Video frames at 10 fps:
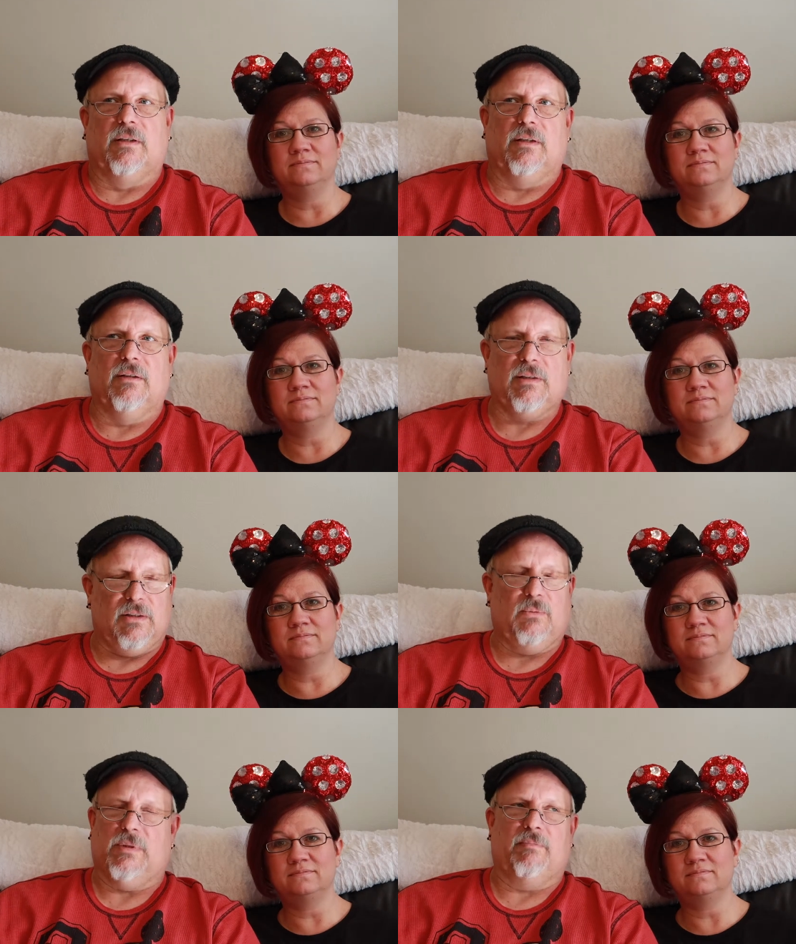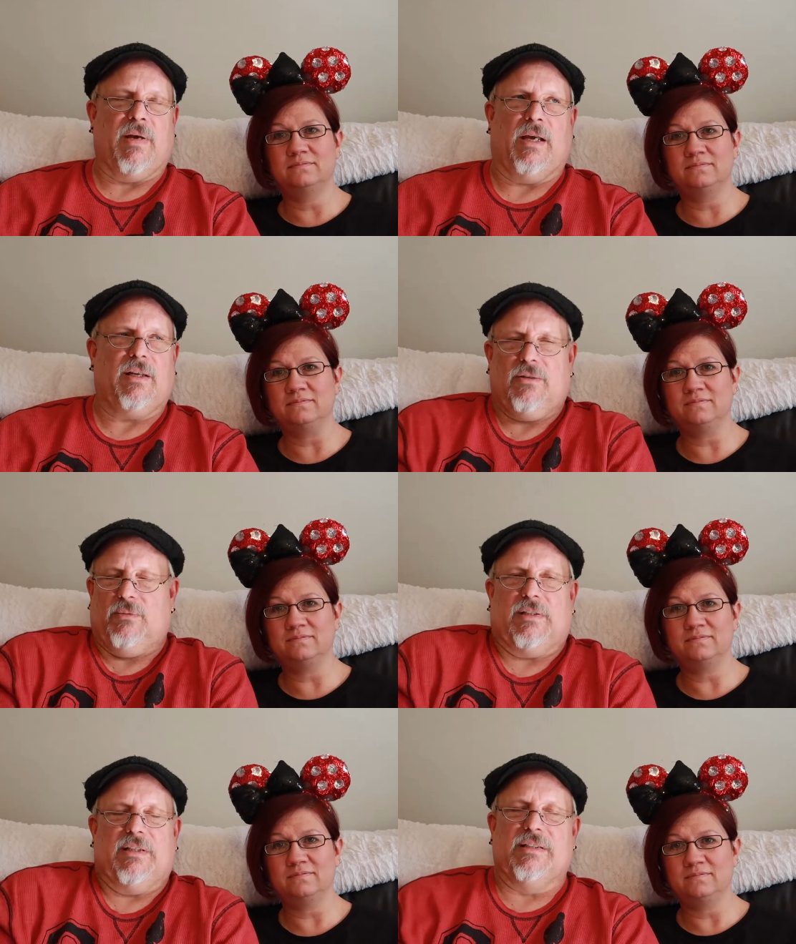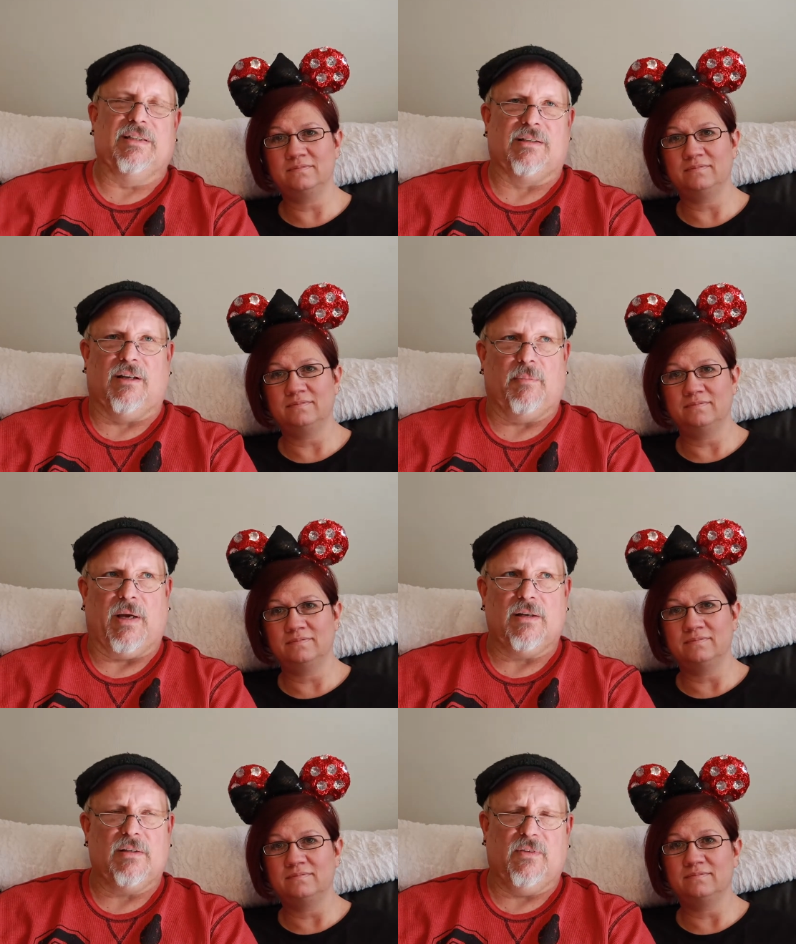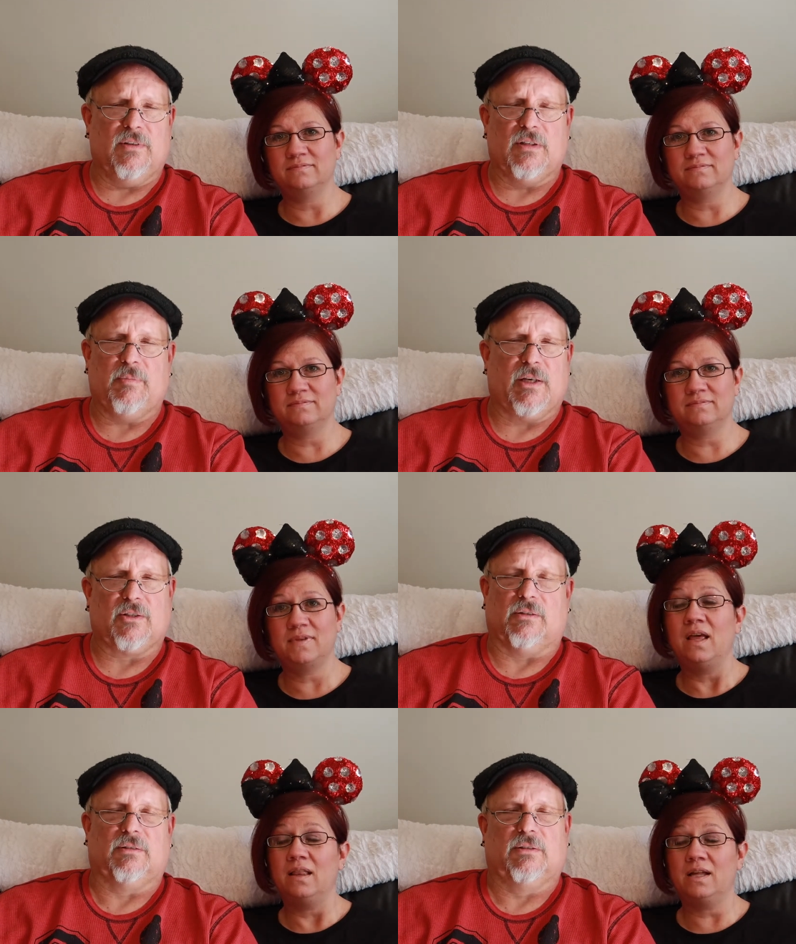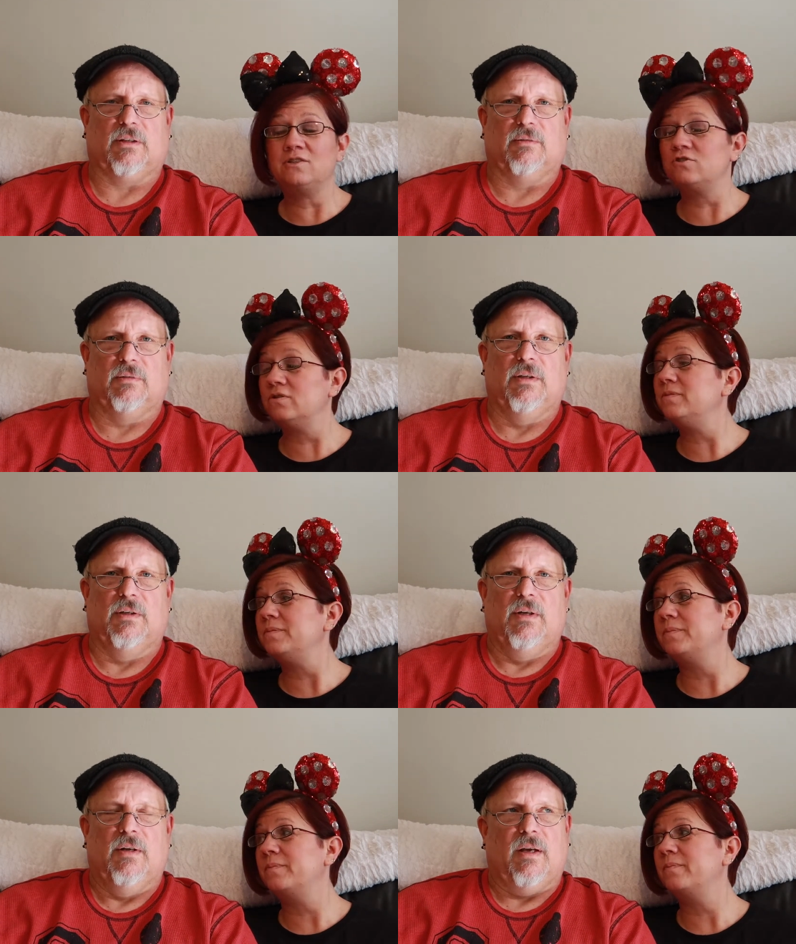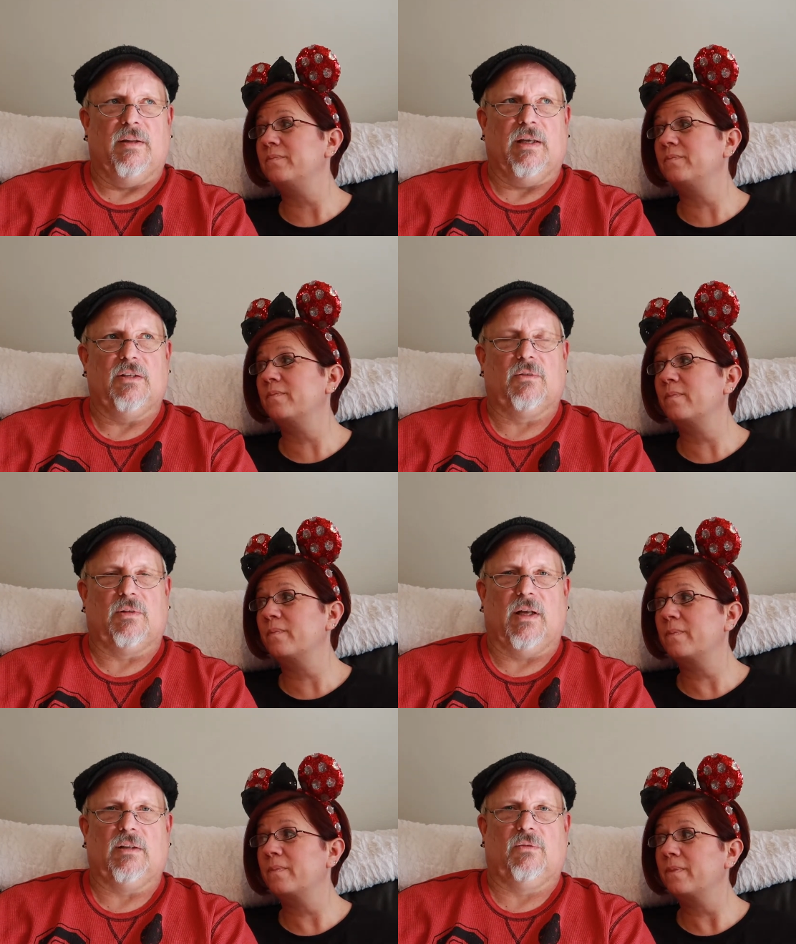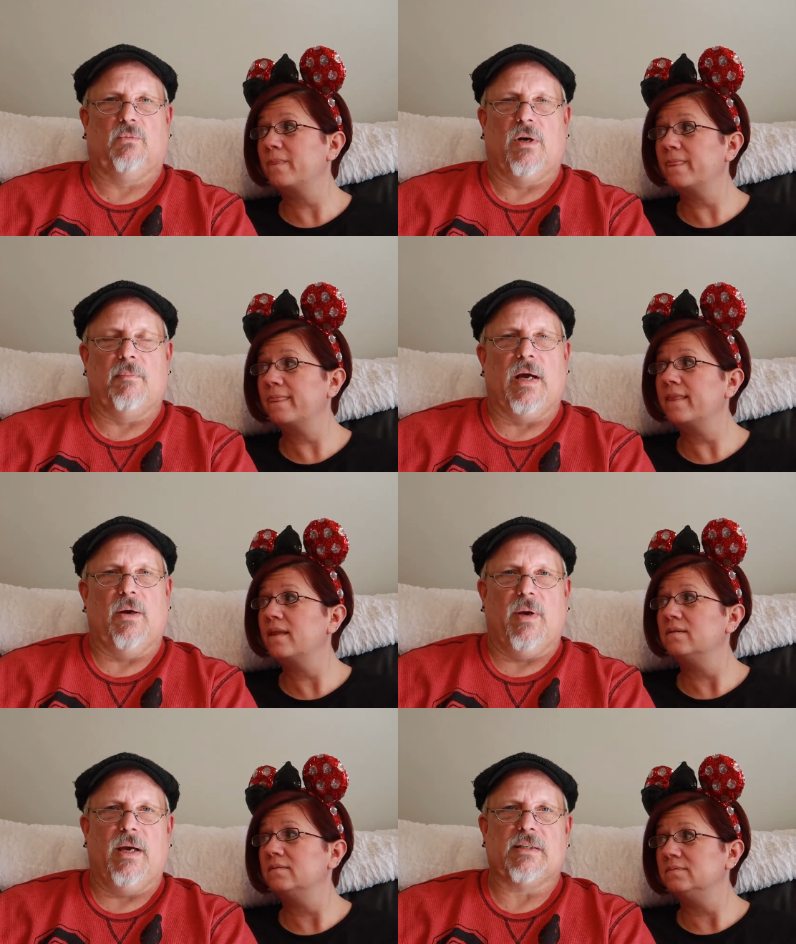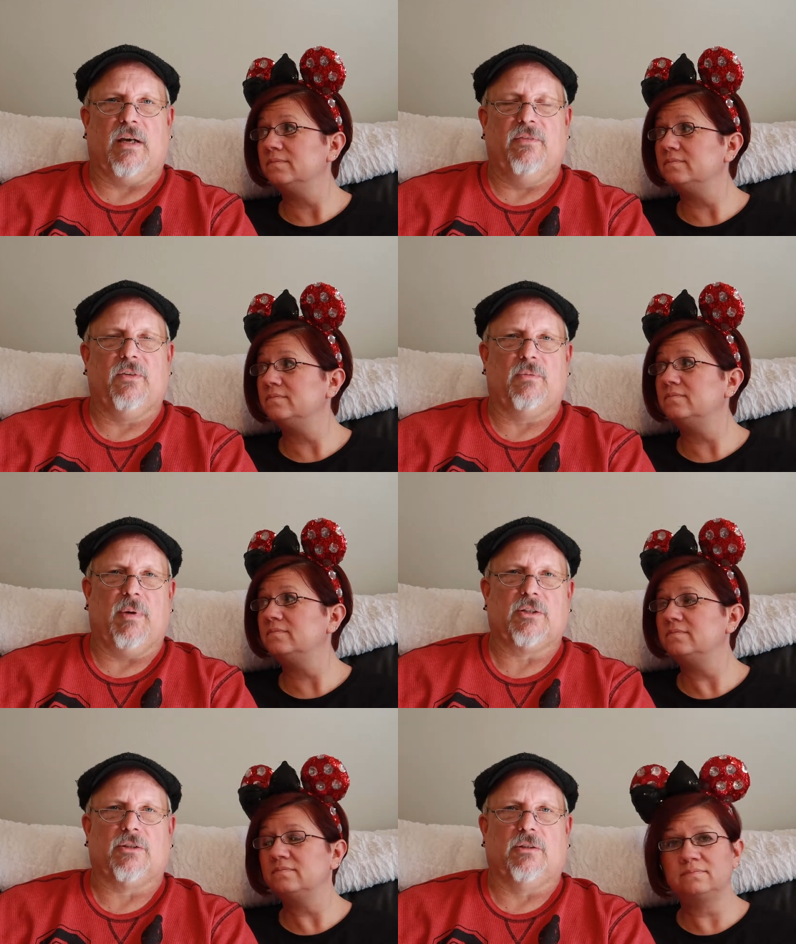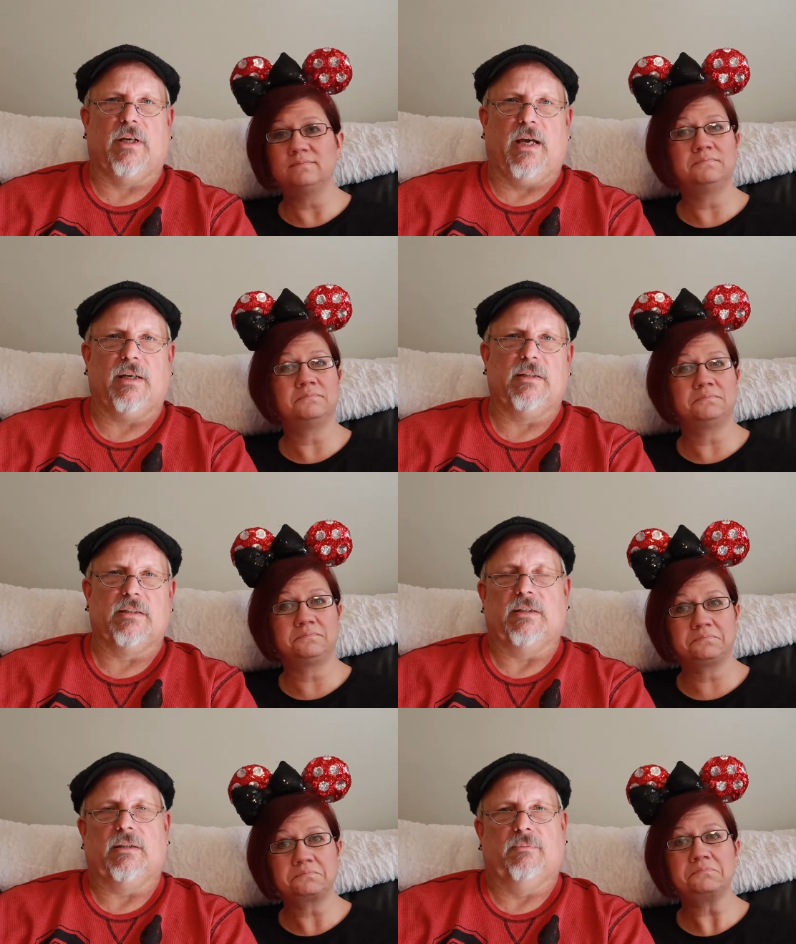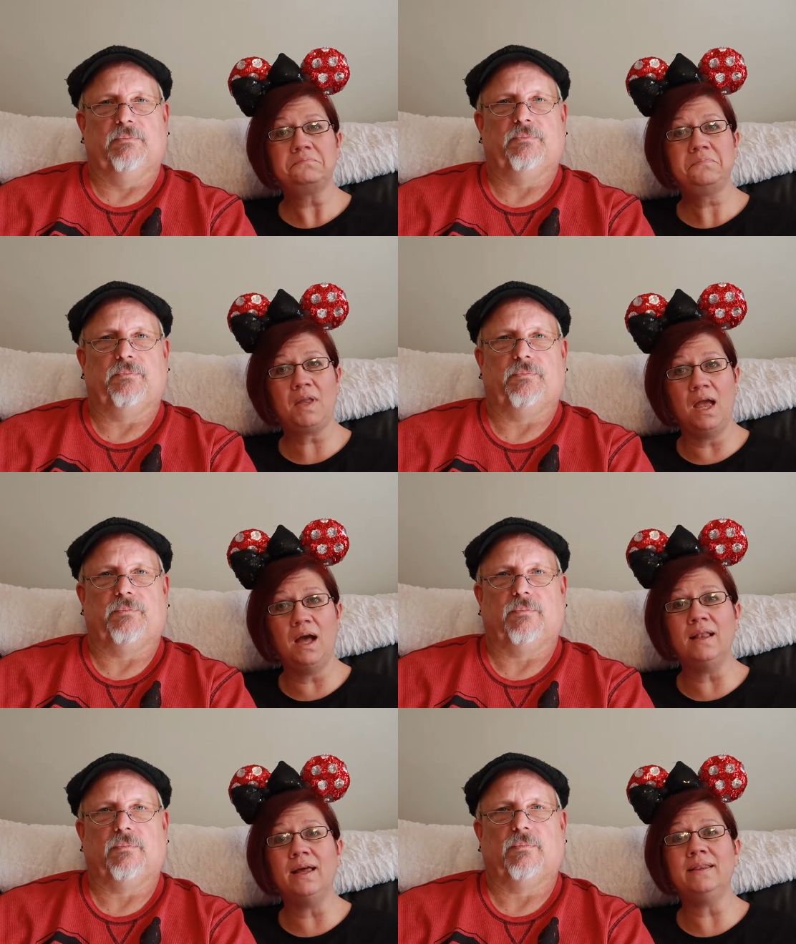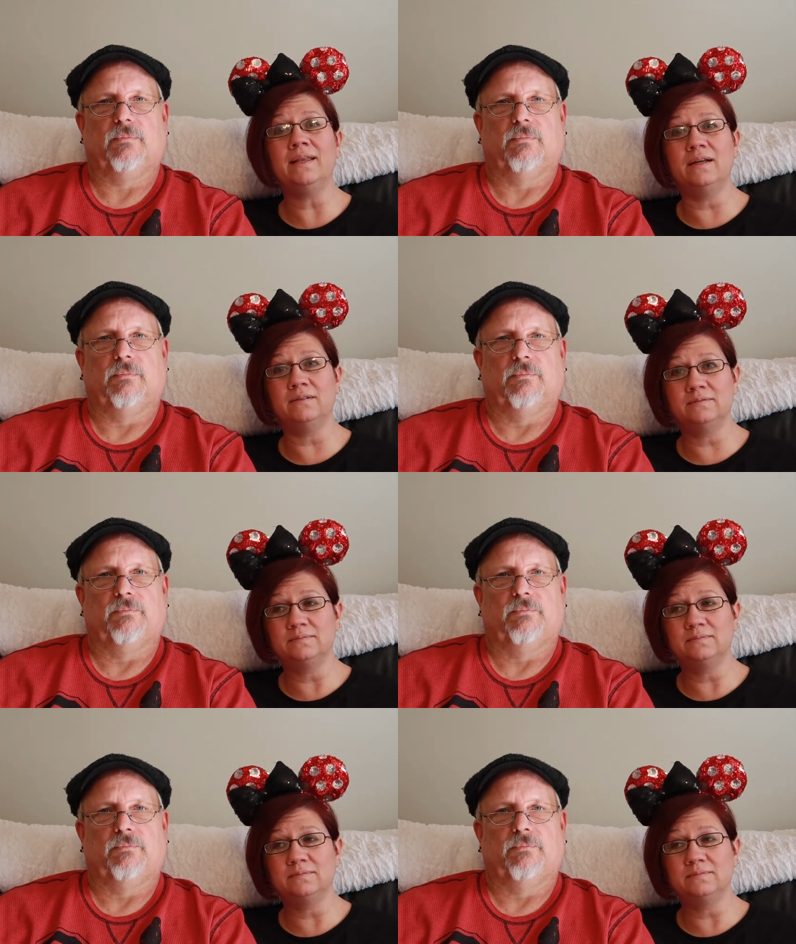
Speaker 1: and you know that's what Matt, that's what Disney's all about is feeling special. That's so. true. And that's that's one of my ways I feel special at Disney. I like that.